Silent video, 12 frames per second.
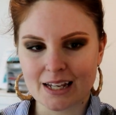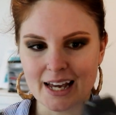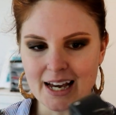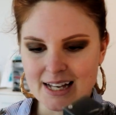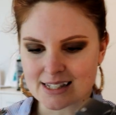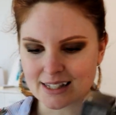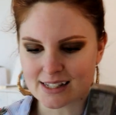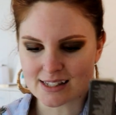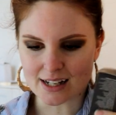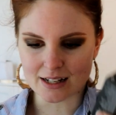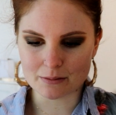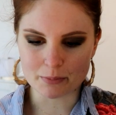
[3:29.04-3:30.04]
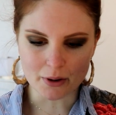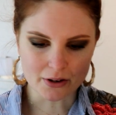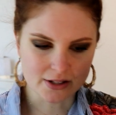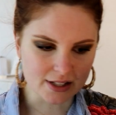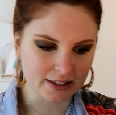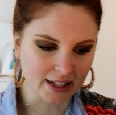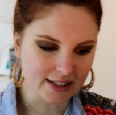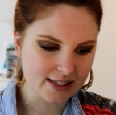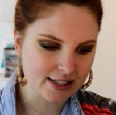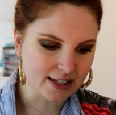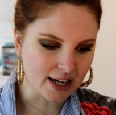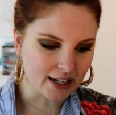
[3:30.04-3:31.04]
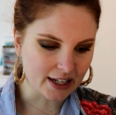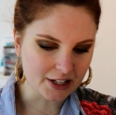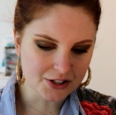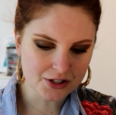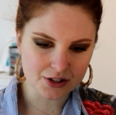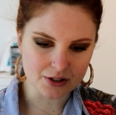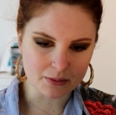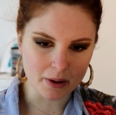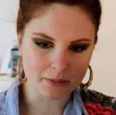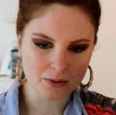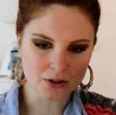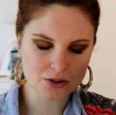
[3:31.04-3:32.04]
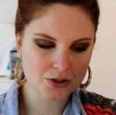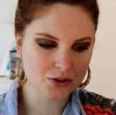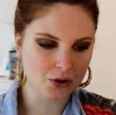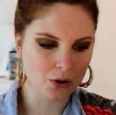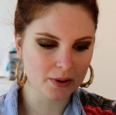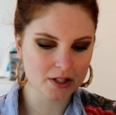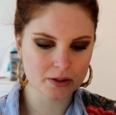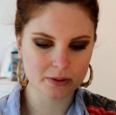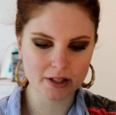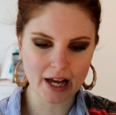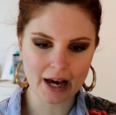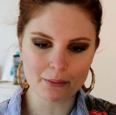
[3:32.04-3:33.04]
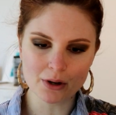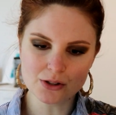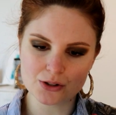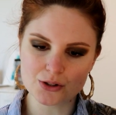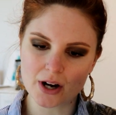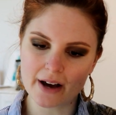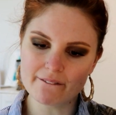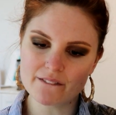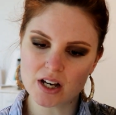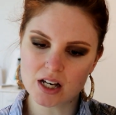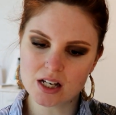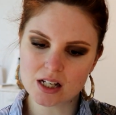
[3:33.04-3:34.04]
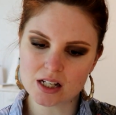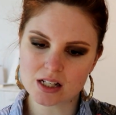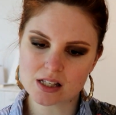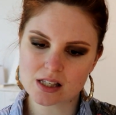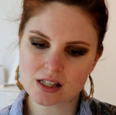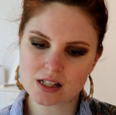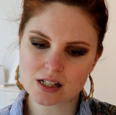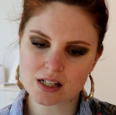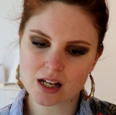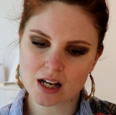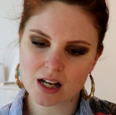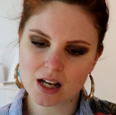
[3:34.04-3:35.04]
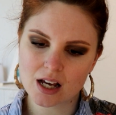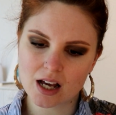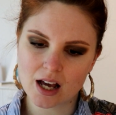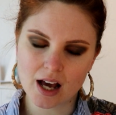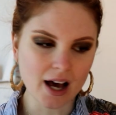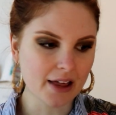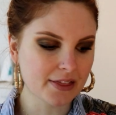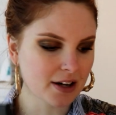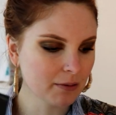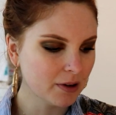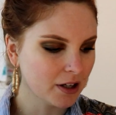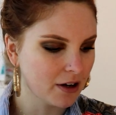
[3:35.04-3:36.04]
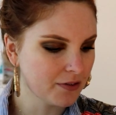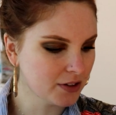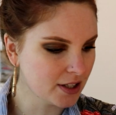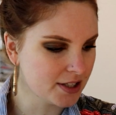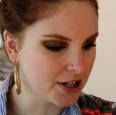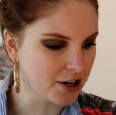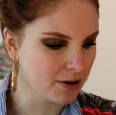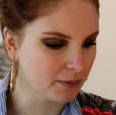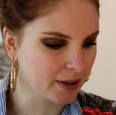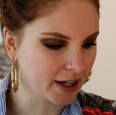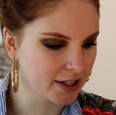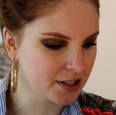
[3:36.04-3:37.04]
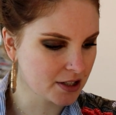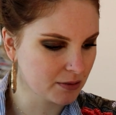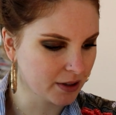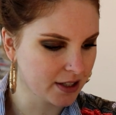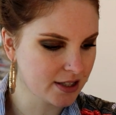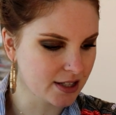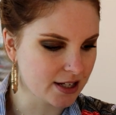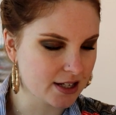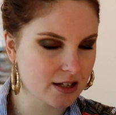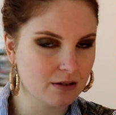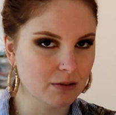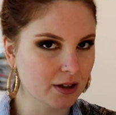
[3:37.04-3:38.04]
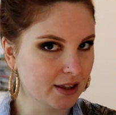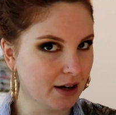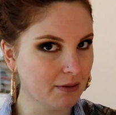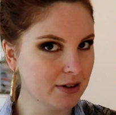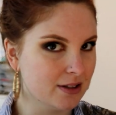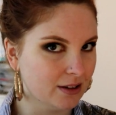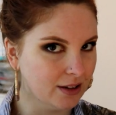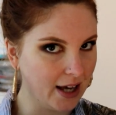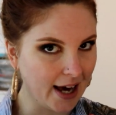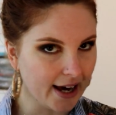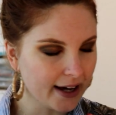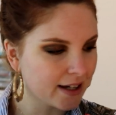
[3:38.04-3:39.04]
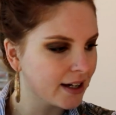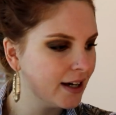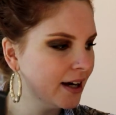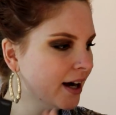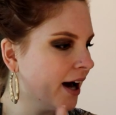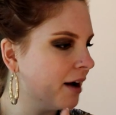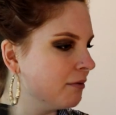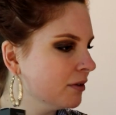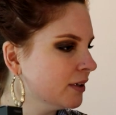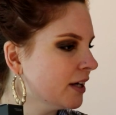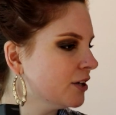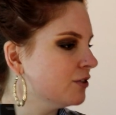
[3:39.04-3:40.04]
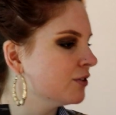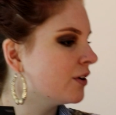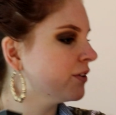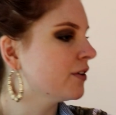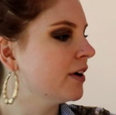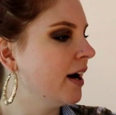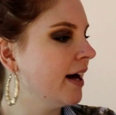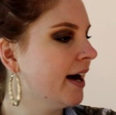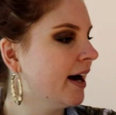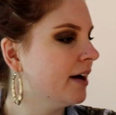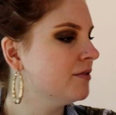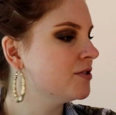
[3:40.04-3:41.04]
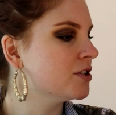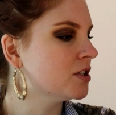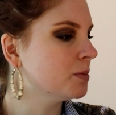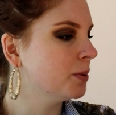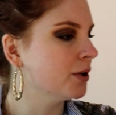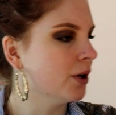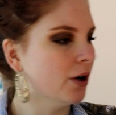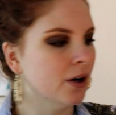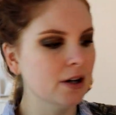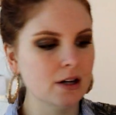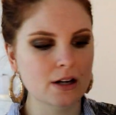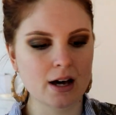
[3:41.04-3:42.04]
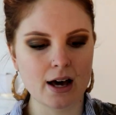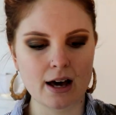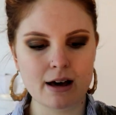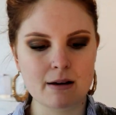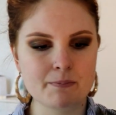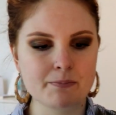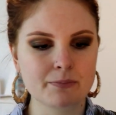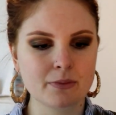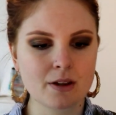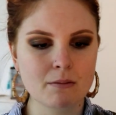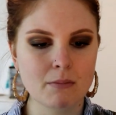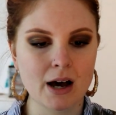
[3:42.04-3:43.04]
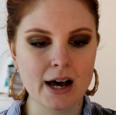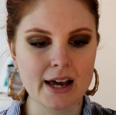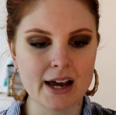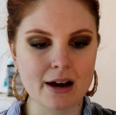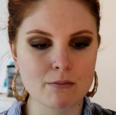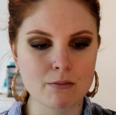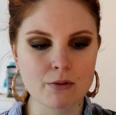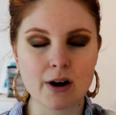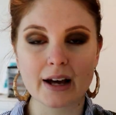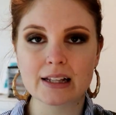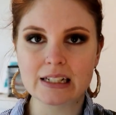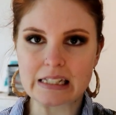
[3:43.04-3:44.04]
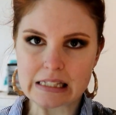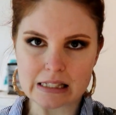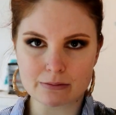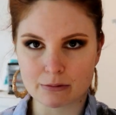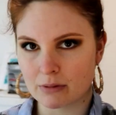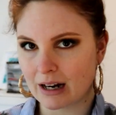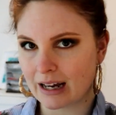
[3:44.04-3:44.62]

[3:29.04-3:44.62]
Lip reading: yes, let's unbox and let's get into them. I'm not sure which one I want to try first. I think I want to go for the Serum. Like, I just want to see what that one's like. I will let you know though, I have just put on my Embryolisse